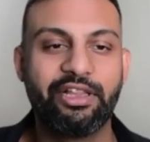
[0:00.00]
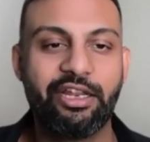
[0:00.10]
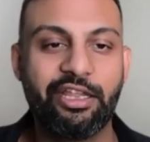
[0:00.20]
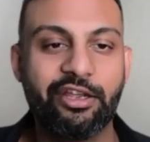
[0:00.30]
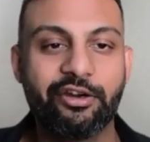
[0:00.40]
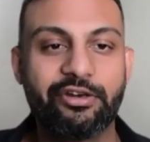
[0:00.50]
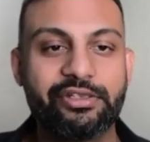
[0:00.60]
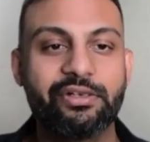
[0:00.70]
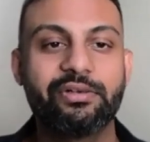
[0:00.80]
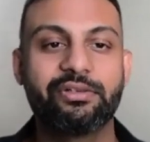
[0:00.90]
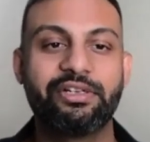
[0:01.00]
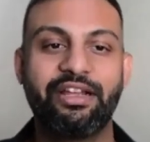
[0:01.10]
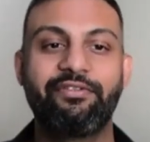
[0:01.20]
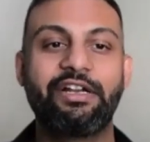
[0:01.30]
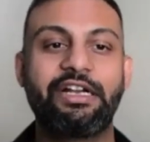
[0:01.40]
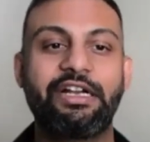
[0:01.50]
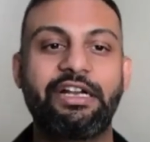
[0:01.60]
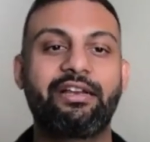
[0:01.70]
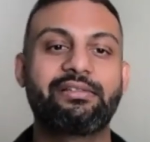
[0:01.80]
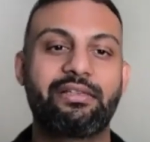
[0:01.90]
within a year or so. So definitely
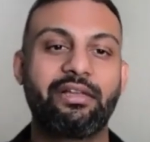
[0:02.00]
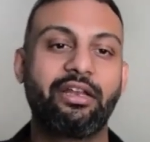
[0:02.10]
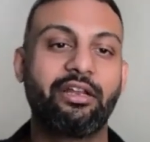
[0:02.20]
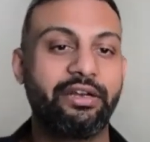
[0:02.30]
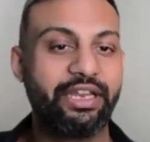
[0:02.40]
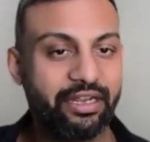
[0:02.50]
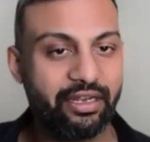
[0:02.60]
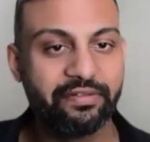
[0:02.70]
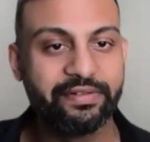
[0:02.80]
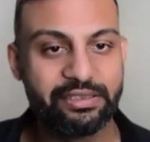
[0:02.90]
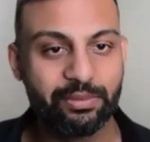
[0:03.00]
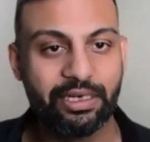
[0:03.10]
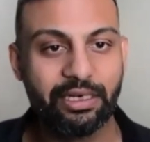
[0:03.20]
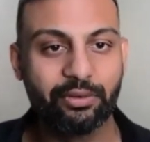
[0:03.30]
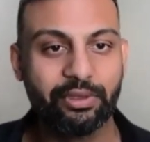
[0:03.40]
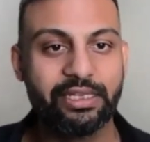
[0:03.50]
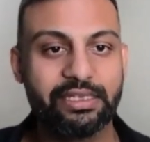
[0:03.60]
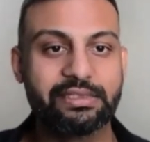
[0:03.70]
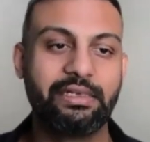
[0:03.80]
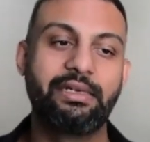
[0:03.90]
there is a learning curve as well to
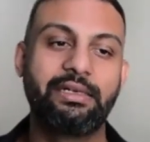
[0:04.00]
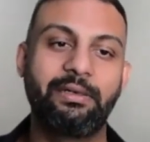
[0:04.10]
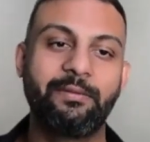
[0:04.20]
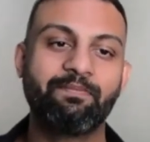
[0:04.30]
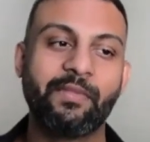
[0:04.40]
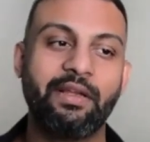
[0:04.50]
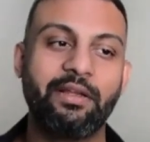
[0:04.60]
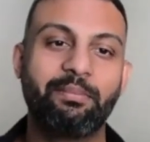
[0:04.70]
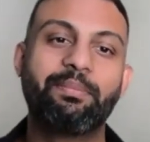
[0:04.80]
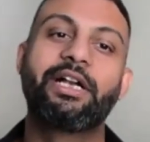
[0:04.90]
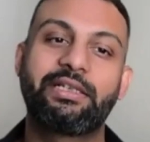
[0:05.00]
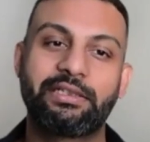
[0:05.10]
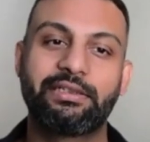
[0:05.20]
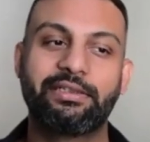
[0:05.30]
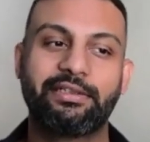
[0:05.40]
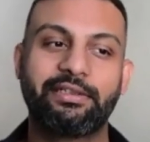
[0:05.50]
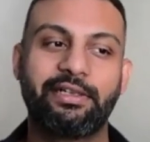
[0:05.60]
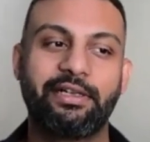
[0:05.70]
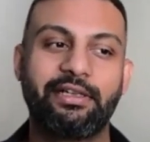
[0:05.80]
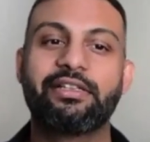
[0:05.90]
this, but
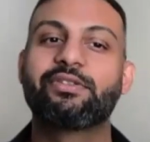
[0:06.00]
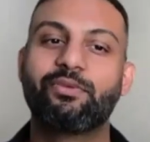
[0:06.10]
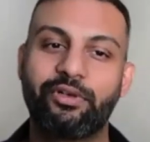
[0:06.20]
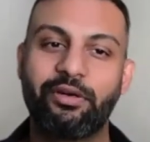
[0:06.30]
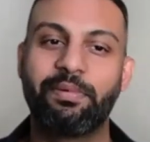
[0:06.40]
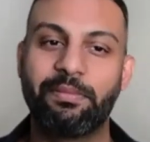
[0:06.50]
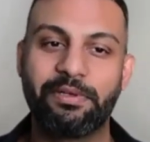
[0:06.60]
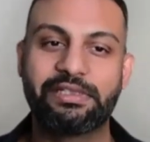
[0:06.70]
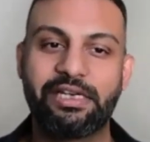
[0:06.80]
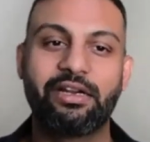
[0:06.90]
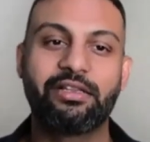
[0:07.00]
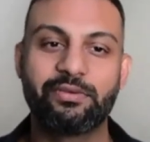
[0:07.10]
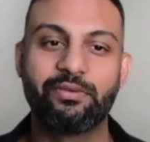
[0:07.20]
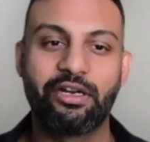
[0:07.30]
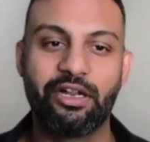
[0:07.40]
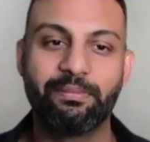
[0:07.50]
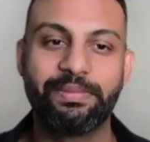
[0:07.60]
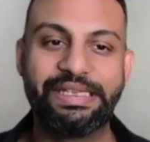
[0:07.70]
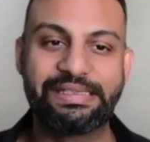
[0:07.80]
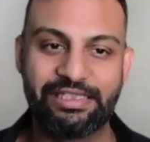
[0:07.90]
the sooner people start, the sooner
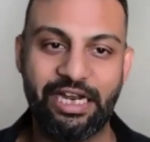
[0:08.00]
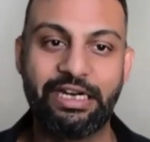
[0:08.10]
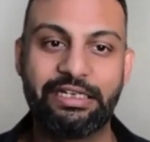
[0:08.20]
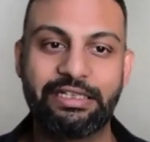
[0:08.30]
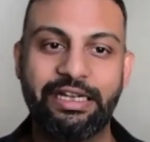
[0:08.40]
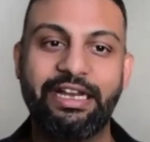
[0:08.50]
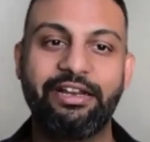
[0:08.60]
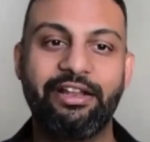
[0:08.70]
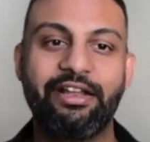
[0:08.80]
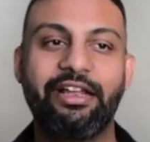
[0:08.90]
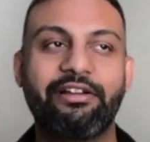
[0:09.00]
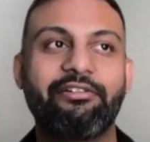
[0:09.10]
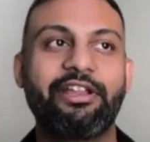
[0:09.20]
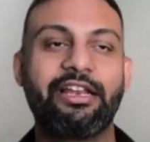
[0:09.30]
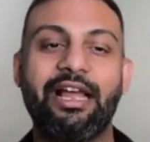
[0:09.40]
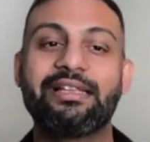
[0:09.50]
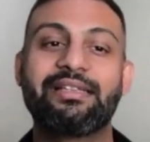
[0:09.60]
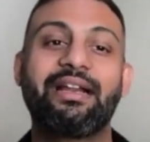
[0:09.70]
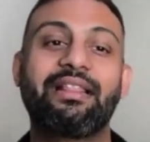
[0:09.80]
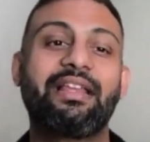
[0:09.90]
companies start and realize
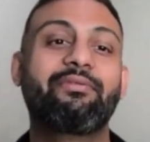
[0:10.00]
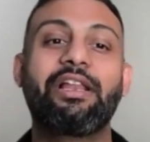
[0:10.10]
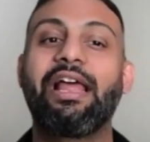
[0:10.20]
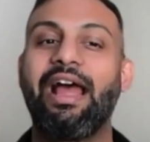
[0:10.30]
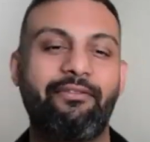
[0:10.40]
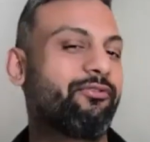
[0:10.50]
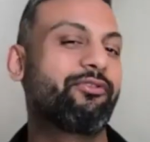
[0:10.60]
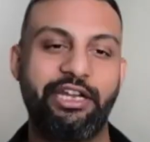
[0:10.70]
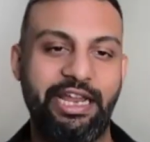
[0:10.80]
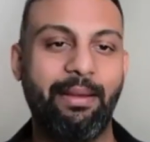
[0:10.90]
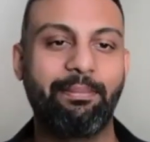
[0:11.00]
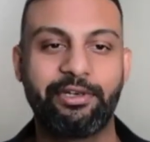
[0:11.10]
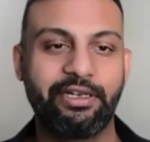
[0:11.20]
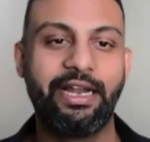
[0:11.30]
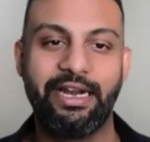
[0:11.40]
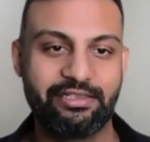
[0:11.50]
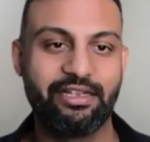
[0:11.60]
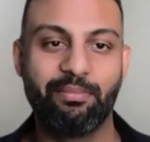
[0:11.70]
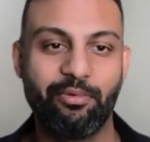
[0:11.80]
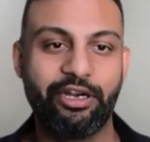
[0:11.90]
that they will have to adapt at
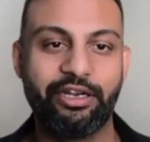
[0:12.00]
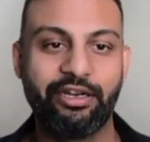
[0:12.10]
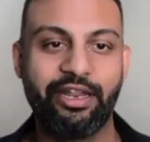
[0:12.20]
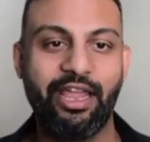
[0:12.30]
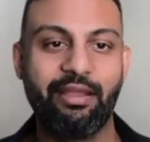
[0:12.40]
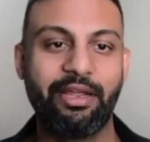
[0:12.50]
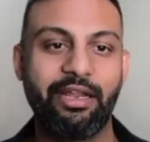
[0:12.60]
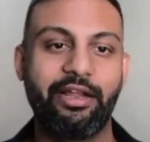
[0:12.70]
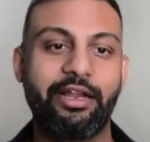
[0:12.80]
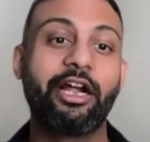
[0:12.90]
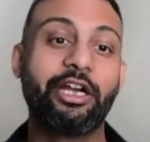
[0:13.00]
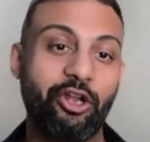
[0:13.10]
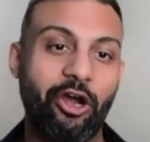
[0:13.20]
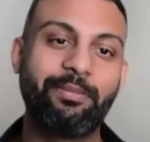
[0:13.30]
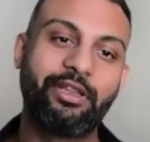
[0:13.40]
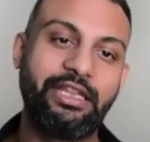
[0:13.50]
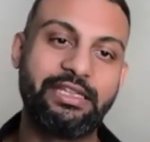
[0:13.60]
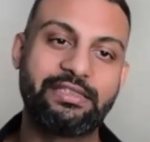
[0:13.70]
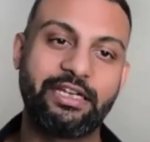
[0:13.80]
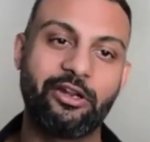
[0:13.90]
some point in time and like adopt
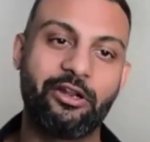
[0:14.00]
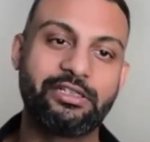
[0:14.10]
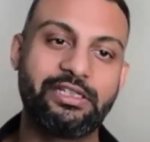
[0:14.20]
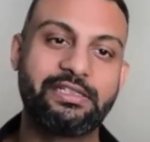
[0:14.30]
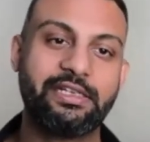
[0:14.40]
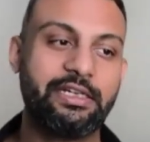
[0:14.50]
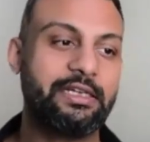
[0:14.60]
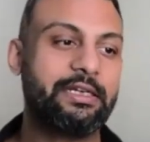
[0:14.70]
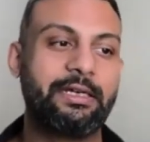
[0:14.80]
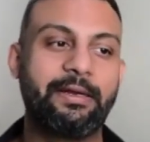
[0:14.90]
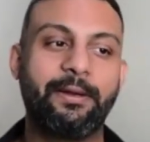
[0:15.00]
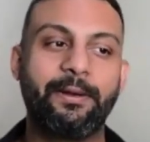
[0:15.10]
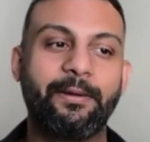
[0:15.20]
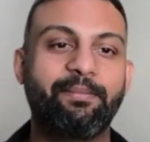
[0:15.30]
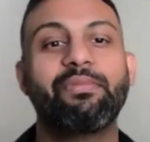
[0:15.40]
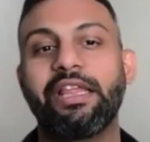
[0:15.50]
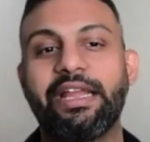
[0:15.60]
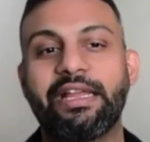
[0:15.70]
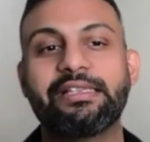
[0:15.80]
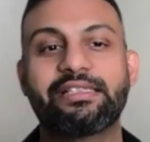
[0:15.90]
these technologies,
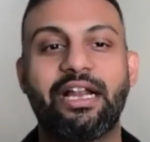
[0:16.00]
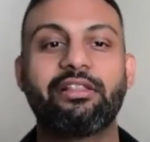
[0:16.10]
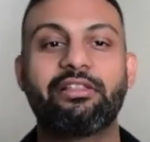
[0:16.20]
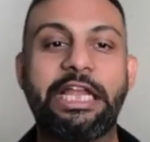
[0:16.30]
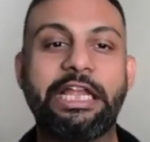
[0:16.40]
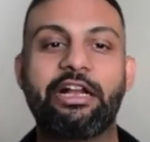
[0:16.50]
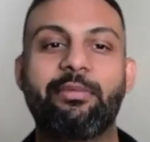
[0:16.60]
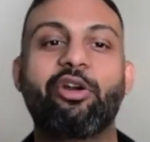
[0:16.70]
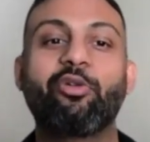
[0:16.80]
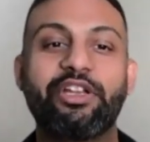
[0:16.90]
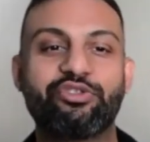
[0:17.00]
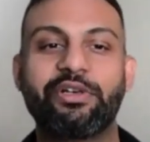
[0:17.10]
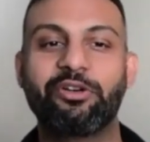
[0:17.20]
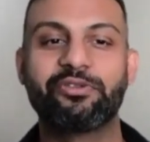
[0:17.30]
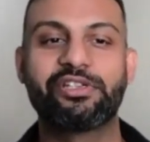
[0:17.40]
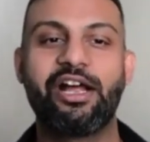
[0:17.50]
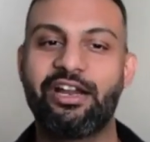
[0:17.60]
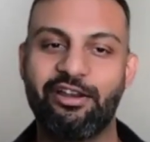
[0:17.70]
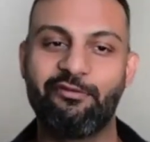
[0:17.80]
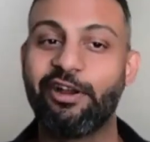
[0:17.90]
they can start thinking about which one to
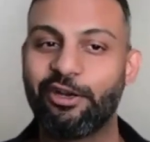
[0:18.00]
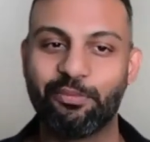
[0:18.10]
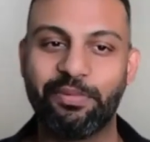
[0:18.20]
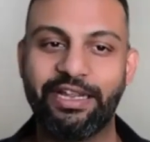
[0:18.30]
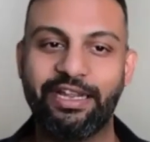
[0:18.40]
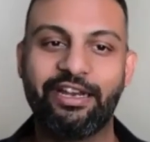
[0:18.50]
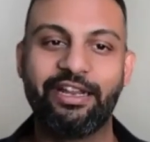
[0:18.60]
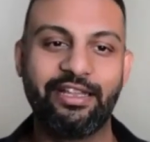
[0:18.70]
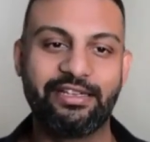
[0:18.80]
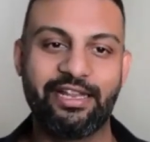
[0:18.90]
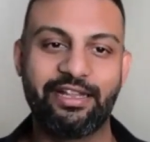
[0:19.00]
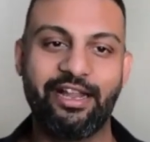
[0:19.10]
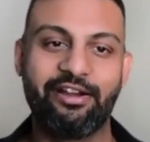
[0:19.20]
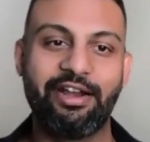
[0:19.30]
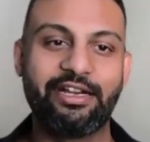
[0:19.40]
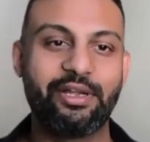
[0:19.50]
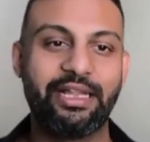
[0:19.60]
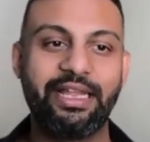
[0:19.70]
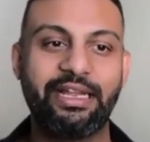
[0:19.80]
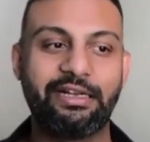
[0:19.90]
start and where to begin and things like that, right? So
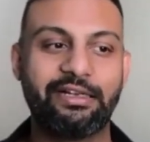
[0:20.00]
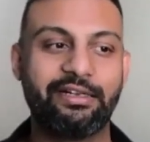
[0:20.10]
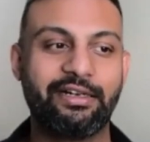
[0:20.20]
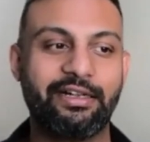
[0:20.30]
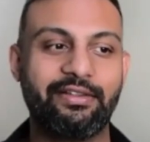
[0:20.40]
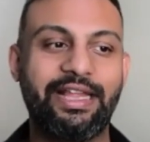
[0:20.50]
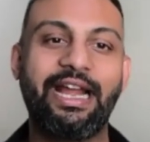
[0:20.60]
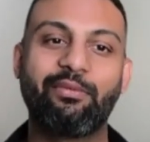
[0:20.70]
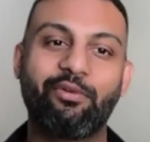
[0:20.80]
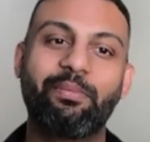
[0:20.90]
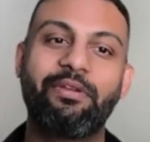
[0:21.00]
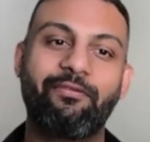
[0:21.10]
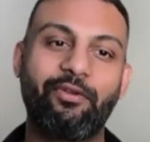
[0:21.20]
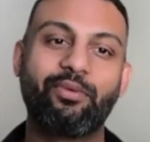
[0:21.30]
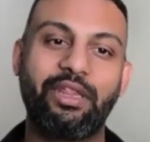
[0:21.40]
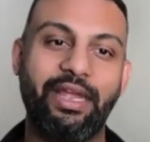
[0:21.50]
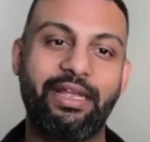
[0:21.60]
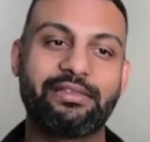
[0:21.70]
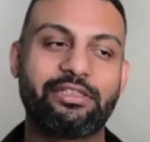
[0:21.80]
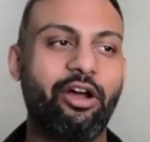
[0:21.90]
I think that would be few
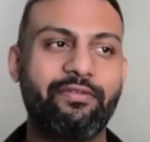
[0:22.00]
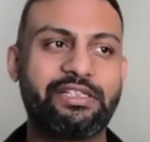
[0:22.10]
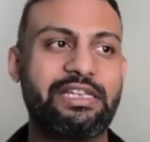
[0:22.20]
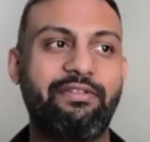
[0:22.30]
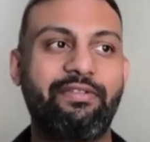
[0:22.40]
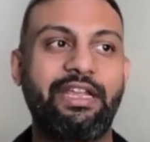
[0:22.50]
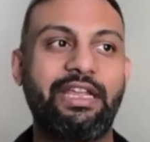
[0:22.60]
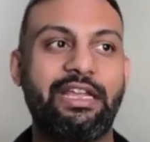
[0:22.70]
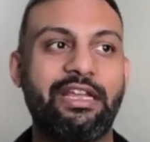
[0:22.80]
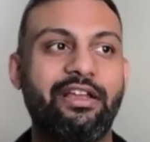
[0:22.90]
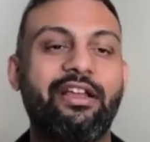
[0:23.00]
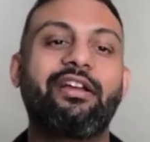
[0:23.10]
things. Obviously